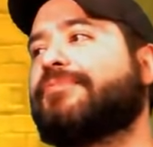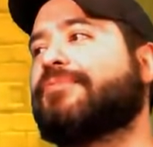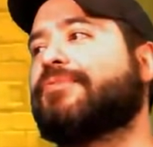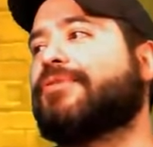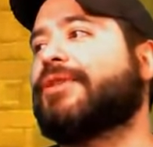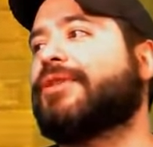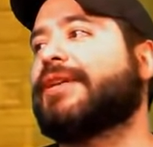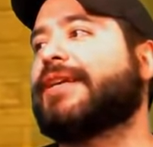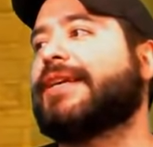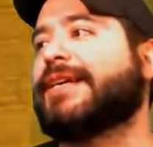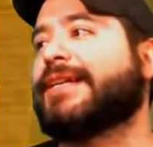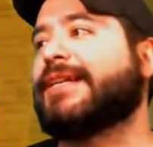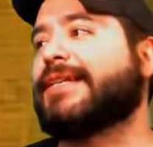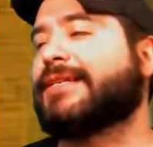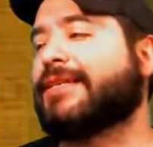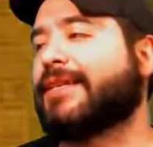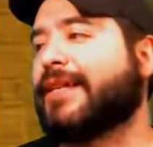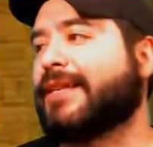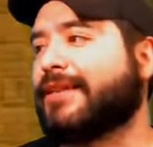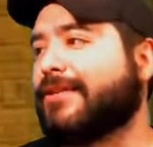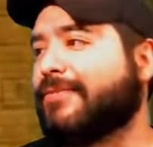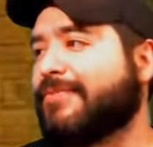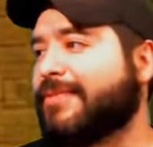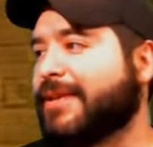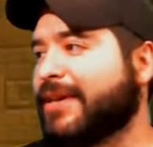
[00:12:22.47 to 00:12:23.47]
Please let
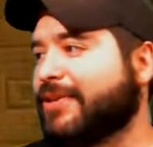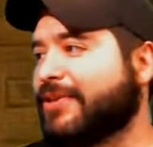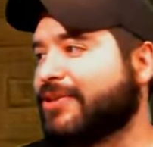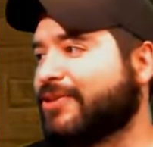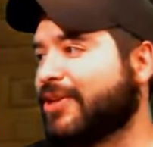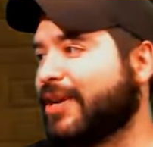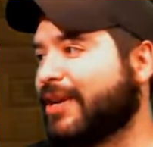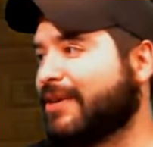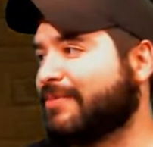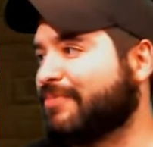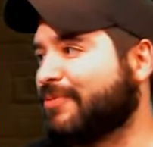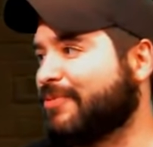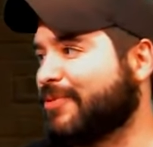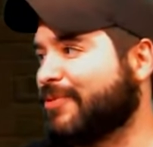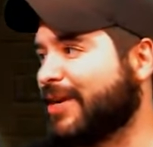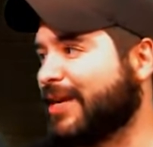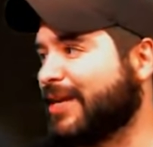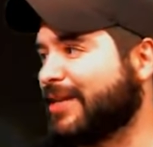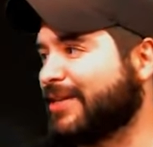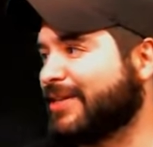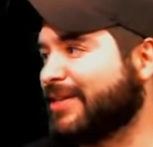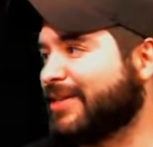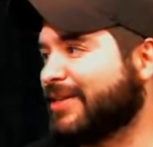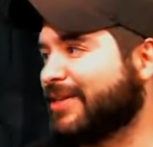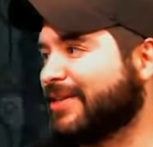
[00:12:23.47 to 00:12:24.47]
there be a
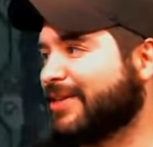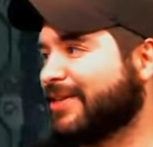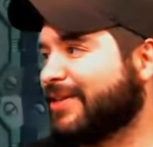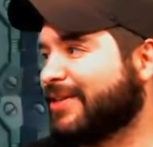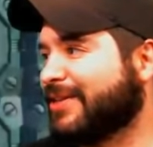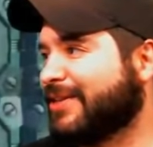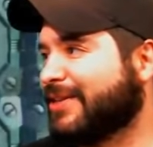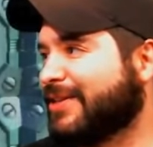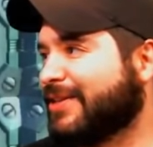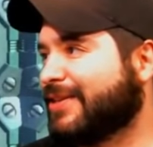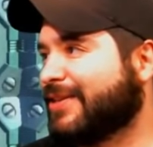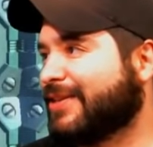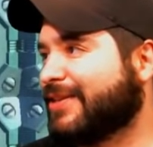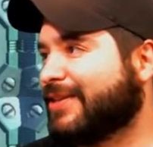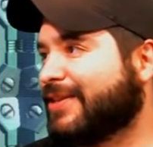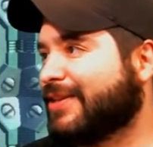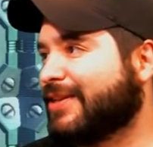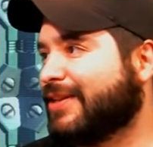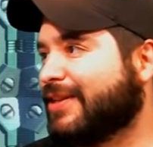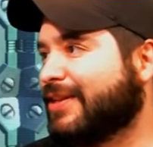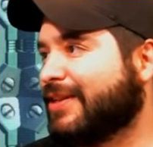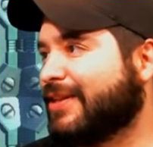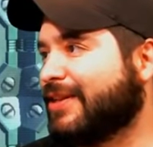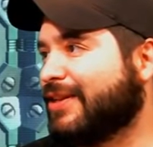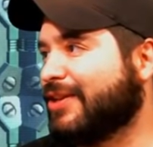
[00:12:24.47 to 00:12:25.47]
checkpoint.
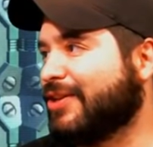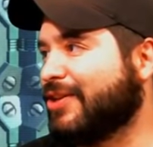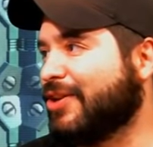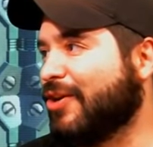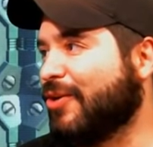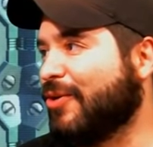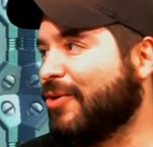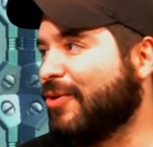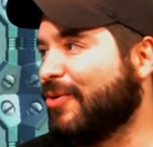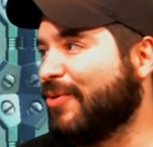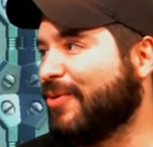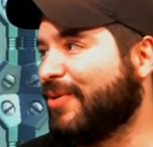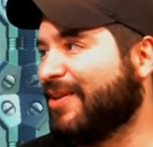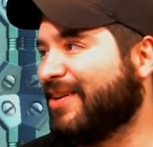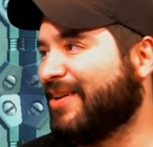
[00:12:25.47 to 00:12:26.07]
No.